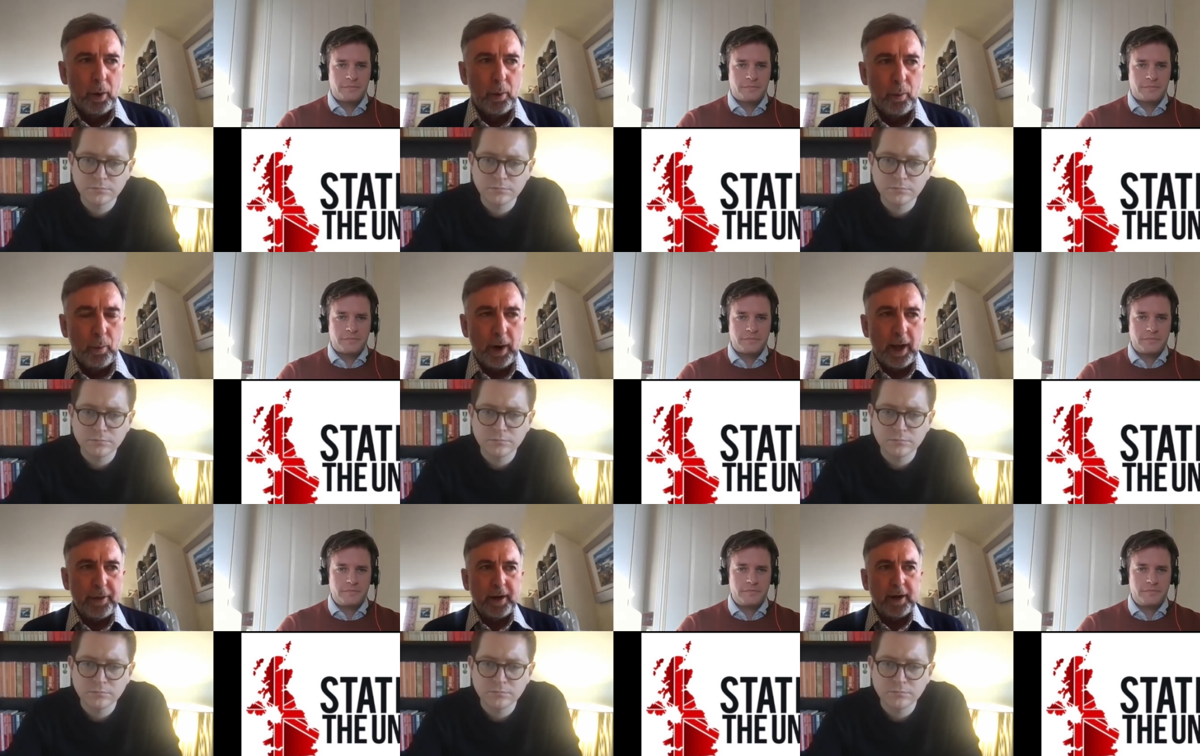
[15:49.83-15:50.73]
Speaker 1: Well,
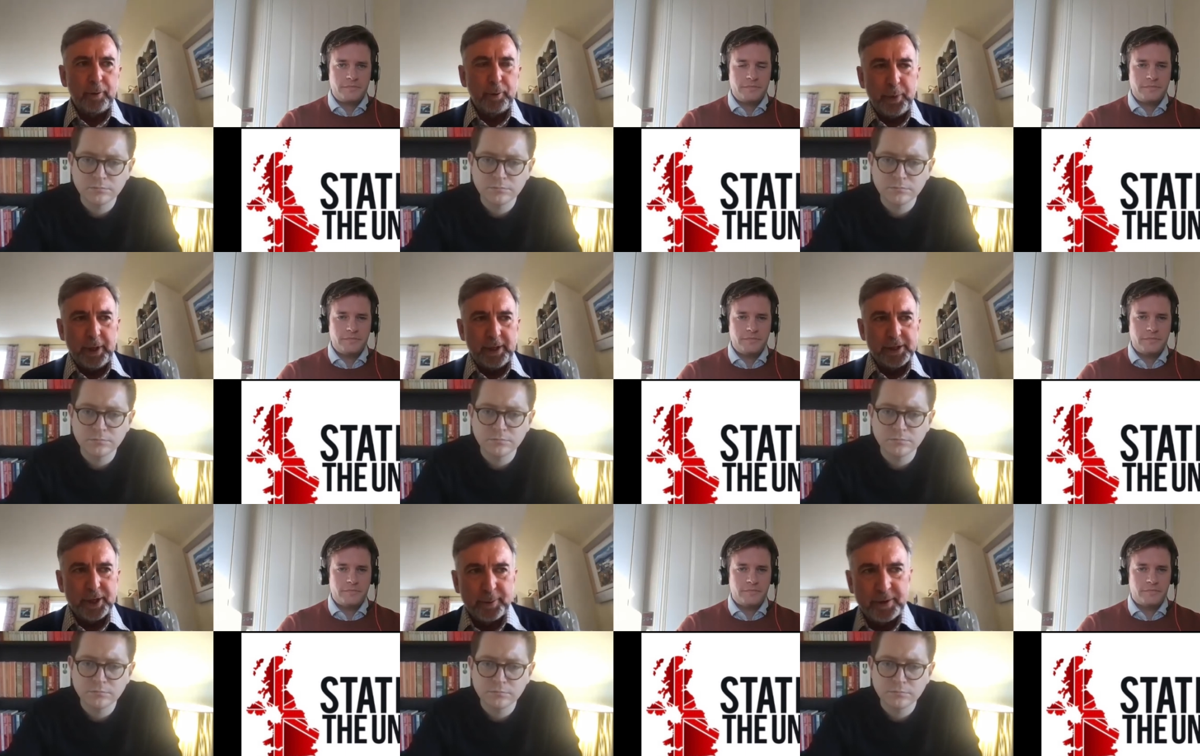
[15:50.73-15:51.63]
I think I would be
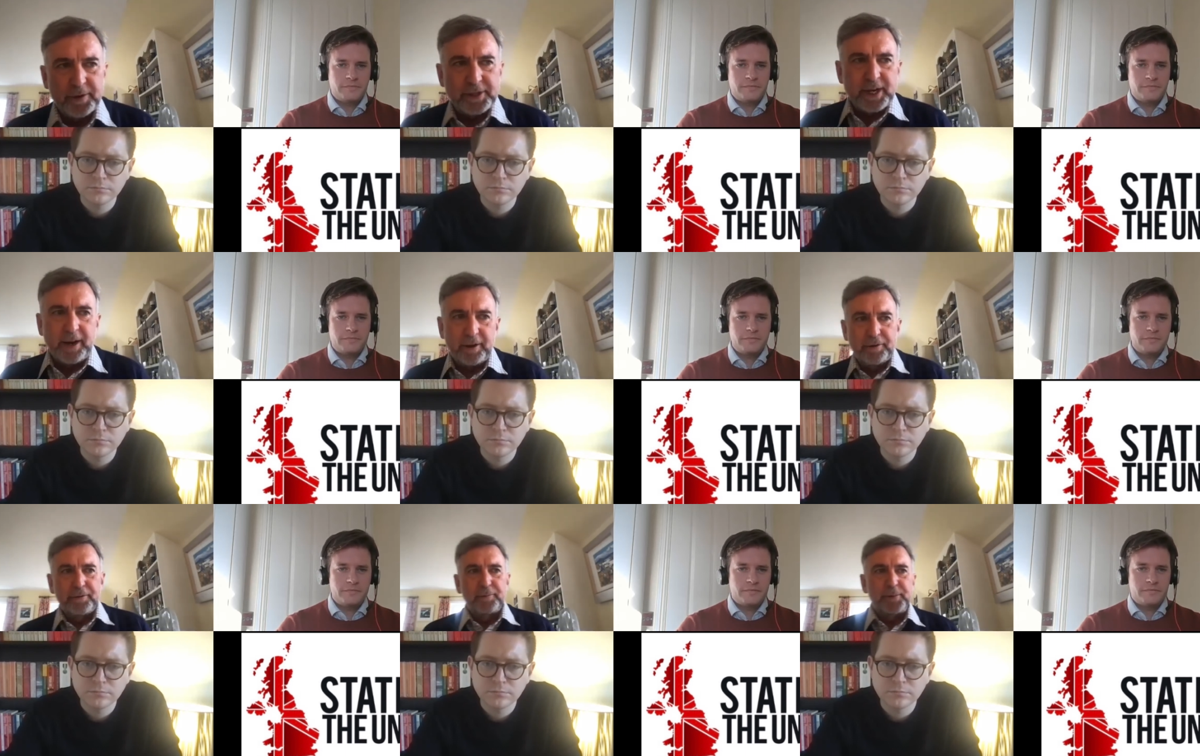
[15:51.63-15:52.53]
disturbed if the
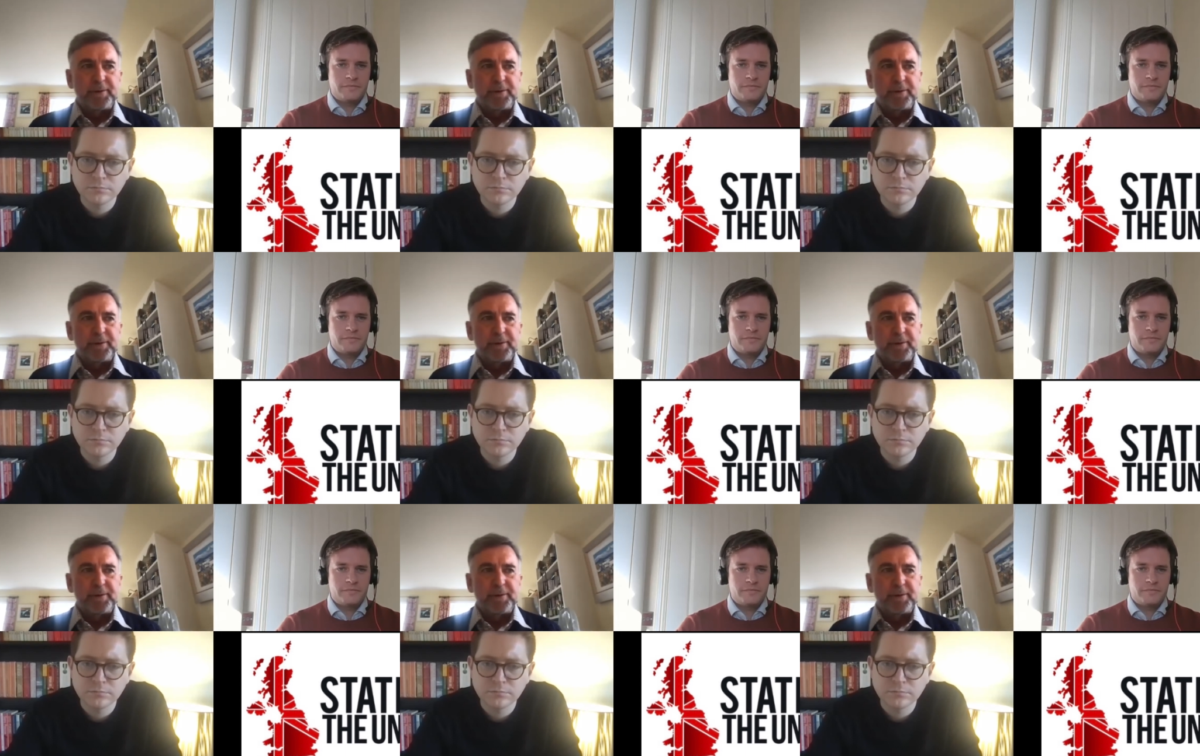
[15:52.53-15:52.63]
Senedd,